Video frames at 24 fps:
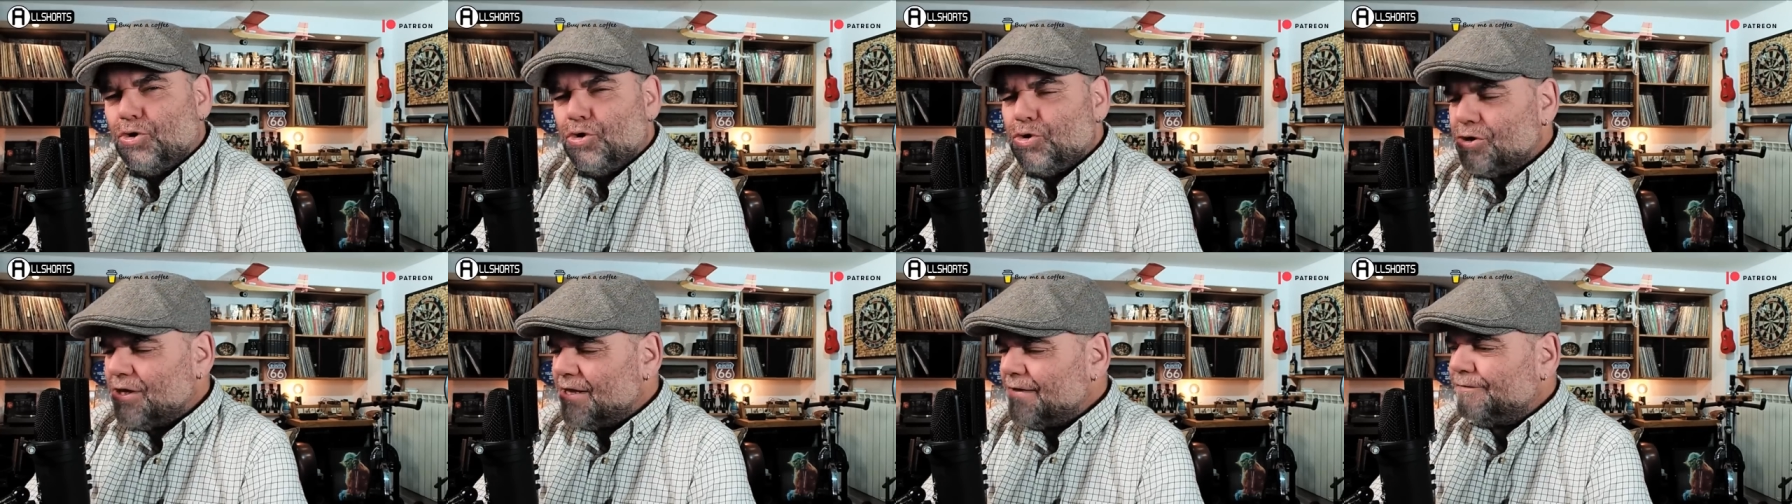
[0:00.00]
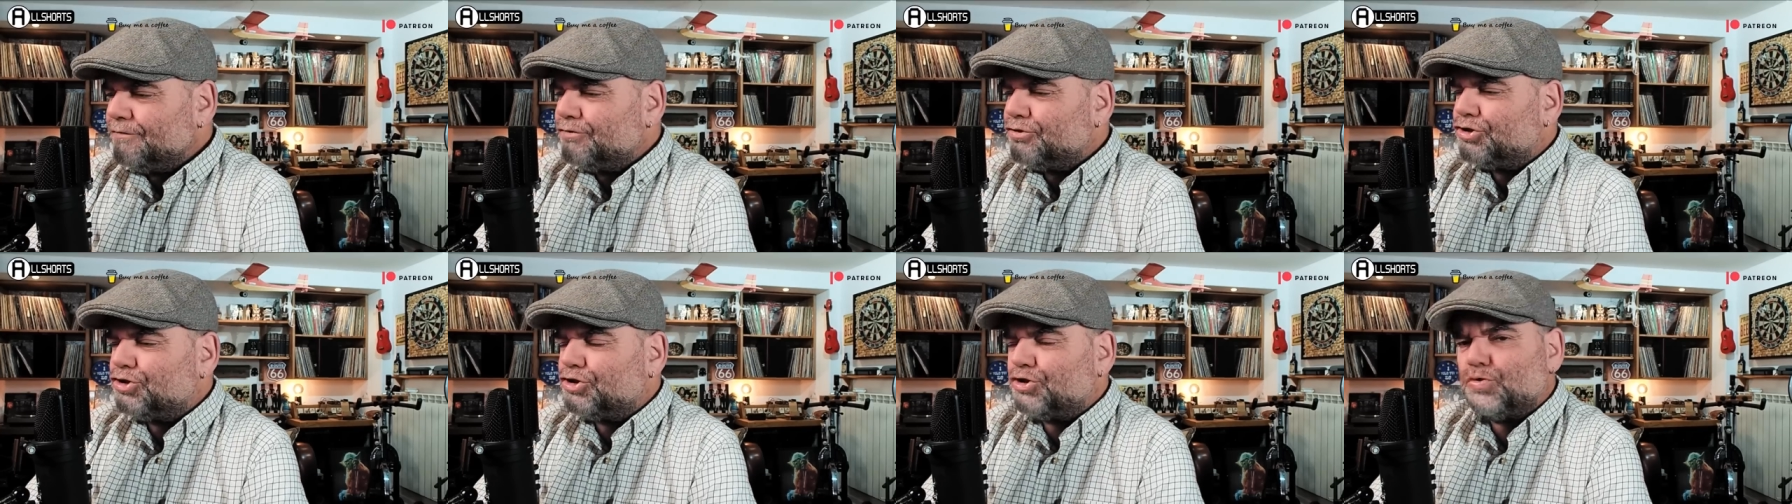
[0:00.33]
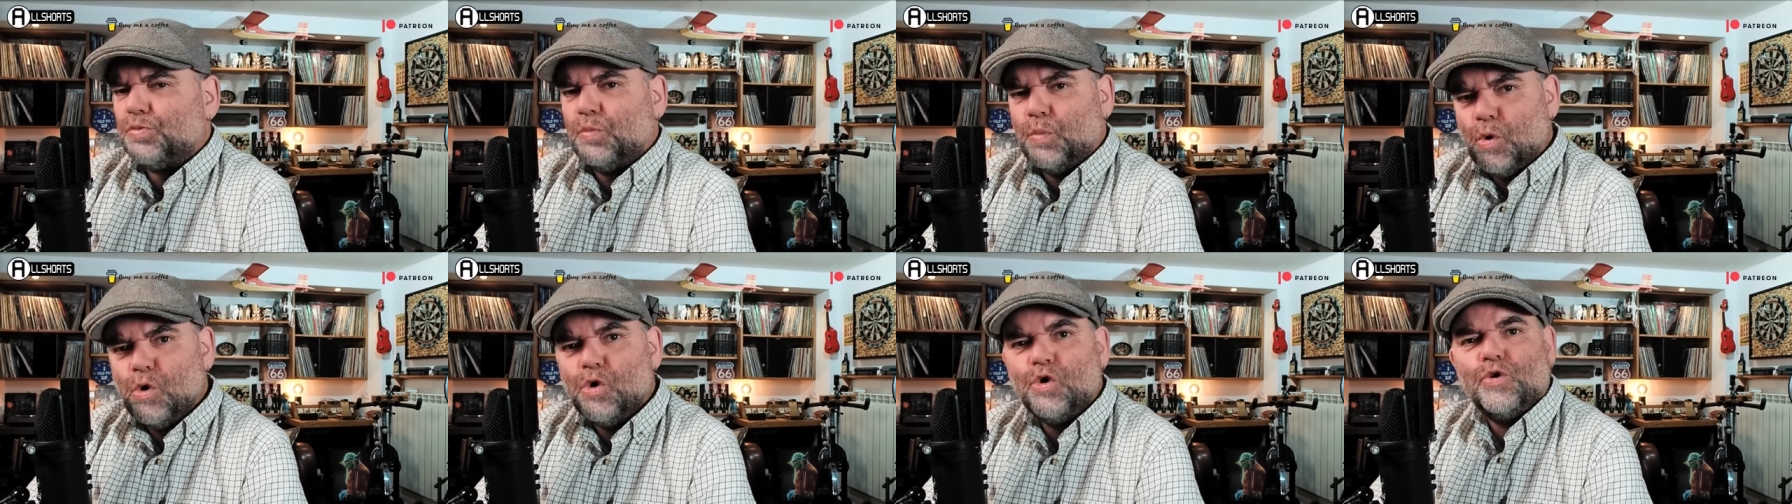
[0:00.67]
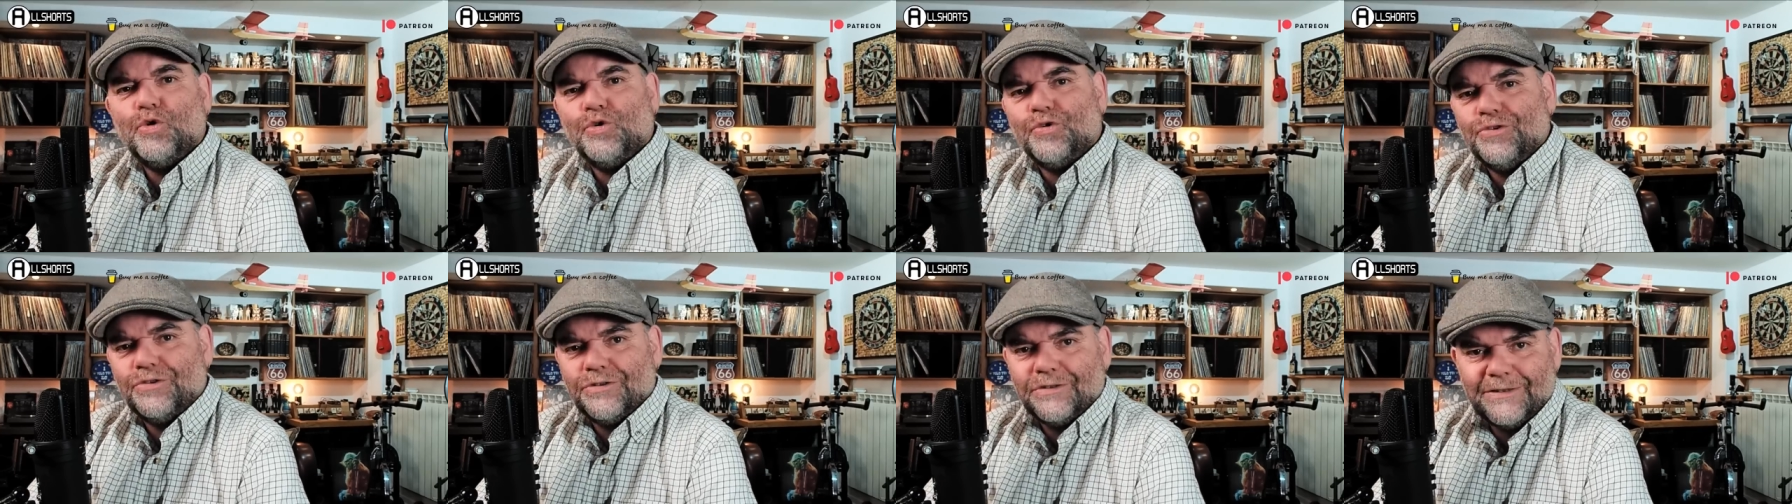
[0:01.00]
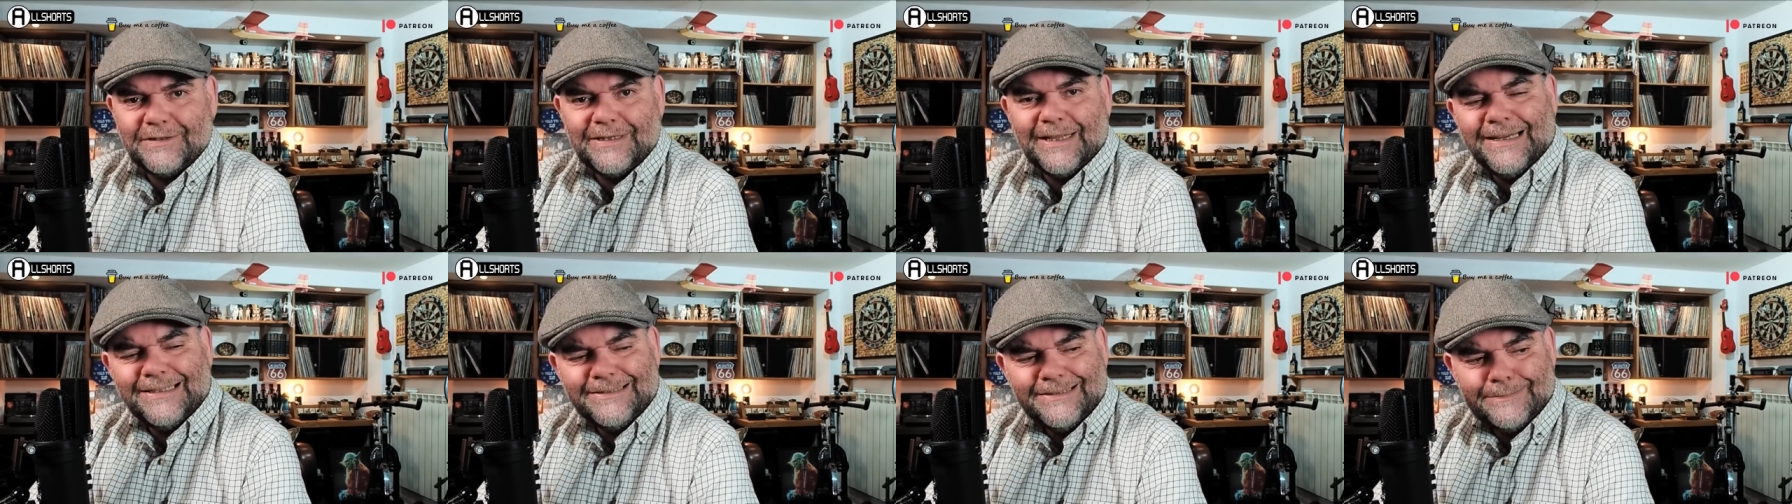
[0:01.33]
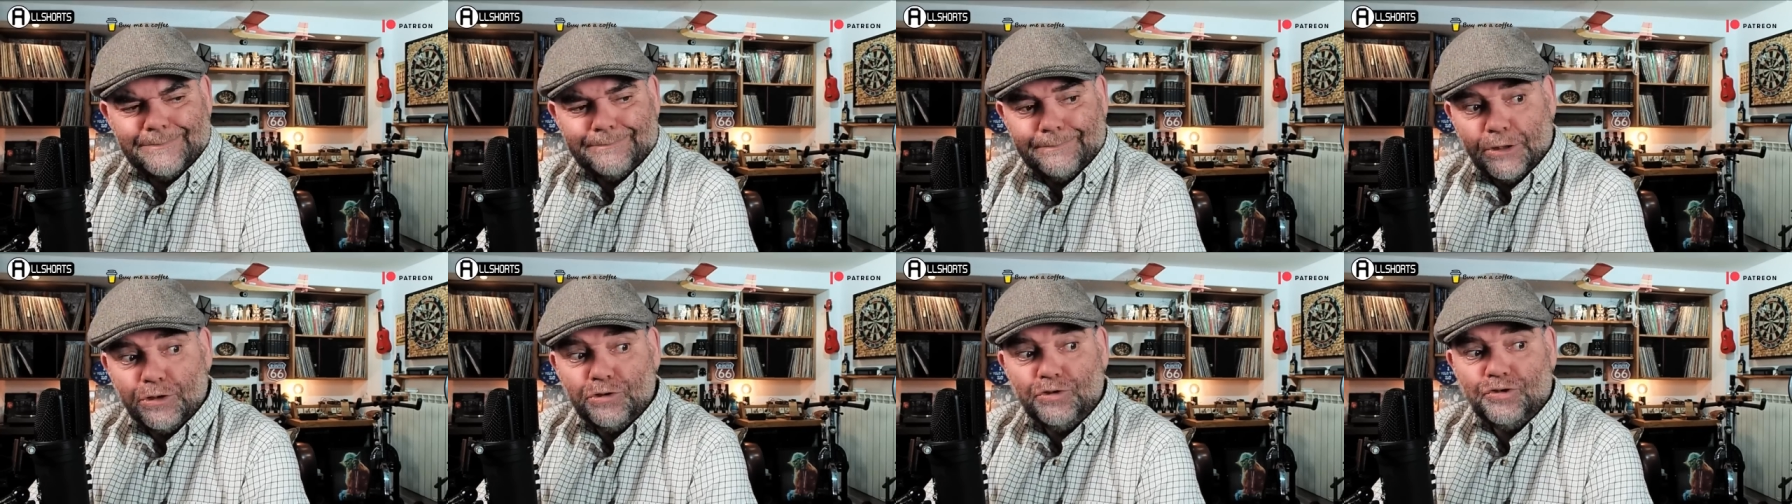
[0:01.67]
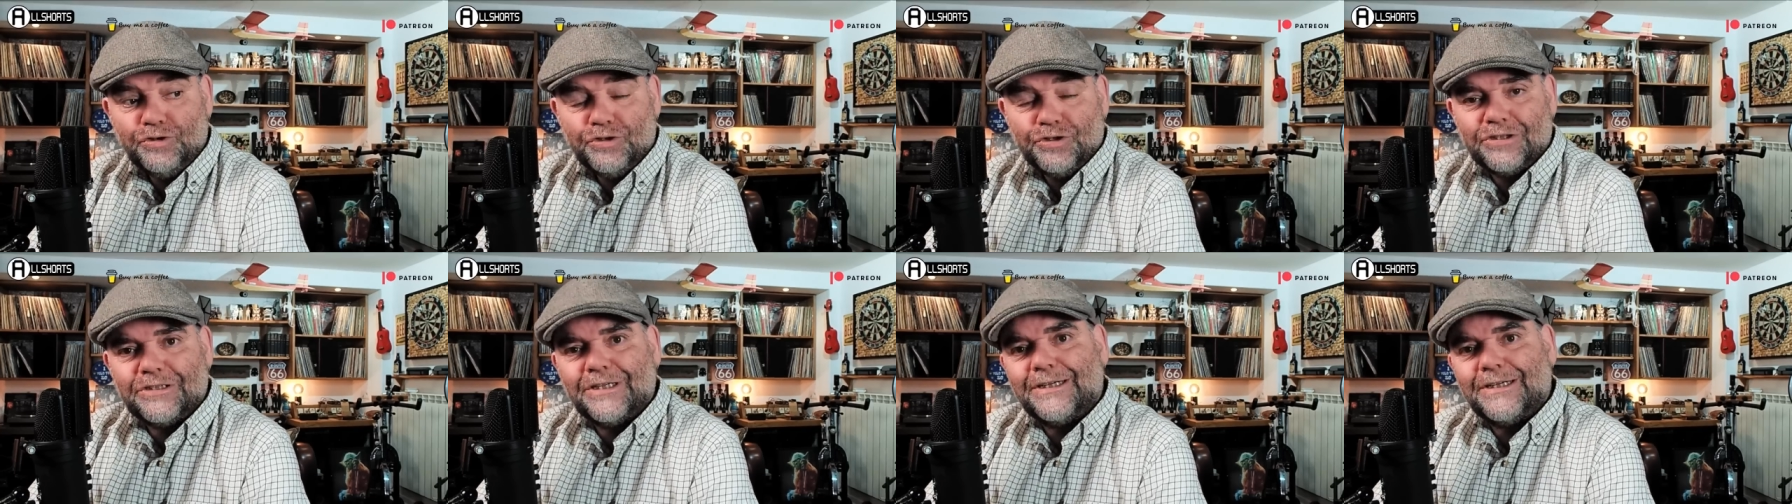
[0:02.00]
could have sworn that most